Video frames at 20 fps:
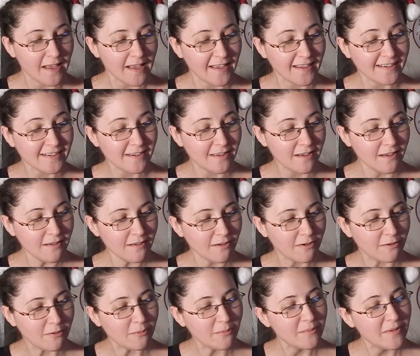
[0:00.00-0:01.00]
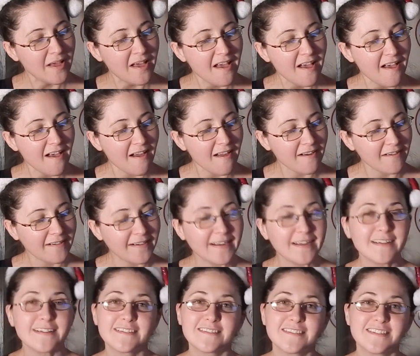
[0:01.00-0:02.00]
I know. All
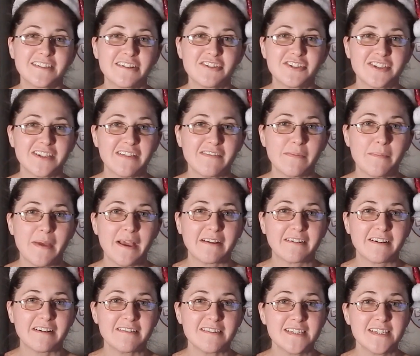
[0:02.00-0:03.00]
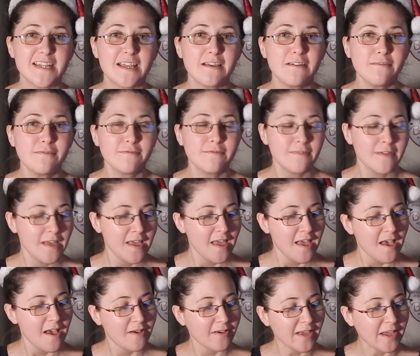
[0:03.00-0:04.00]
right, don't you love the background stuff?
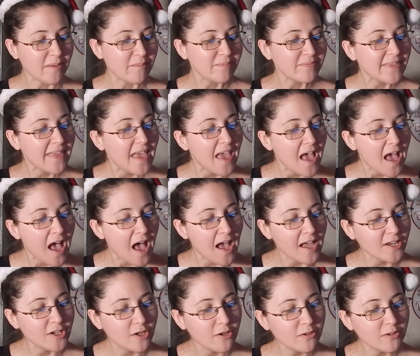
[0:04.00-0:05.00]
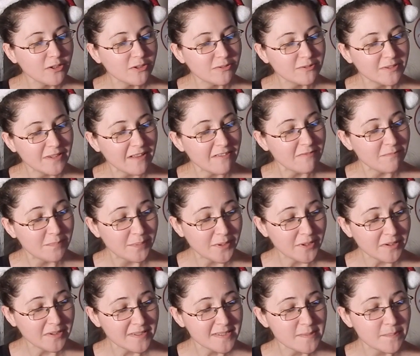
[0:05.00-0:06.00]
Okay. I know you love
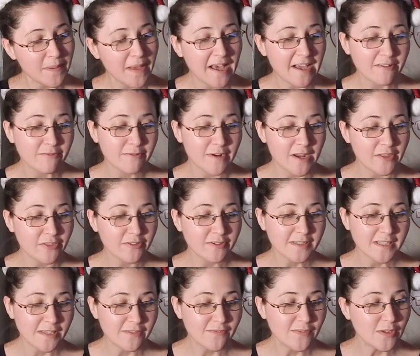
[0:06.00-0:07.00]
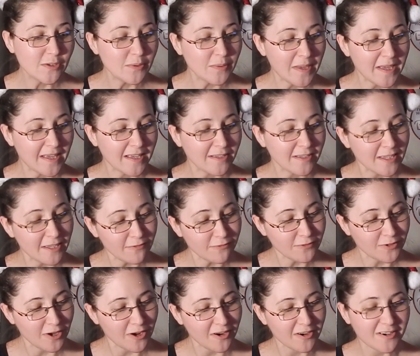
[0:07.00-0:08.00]
books, but I'd rather give you a gift
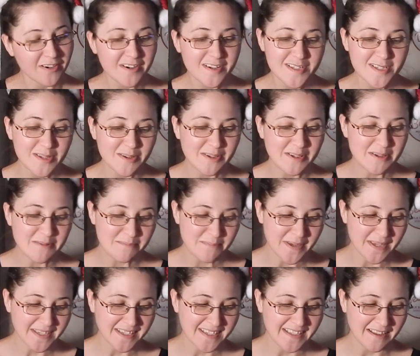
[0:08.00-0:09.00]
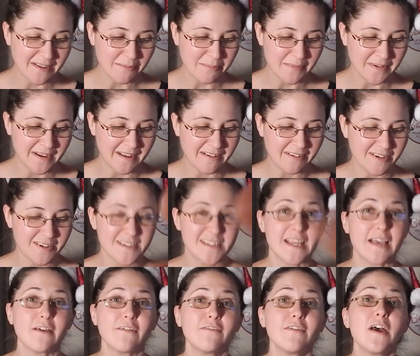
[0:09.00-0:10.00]
card so you can pick it up and out
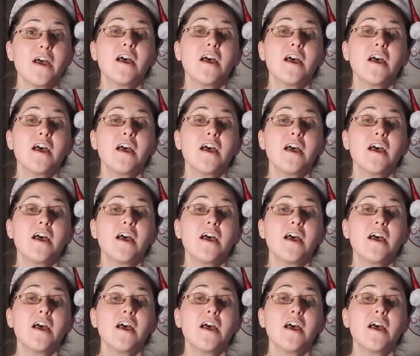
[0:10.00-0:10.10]
yourself.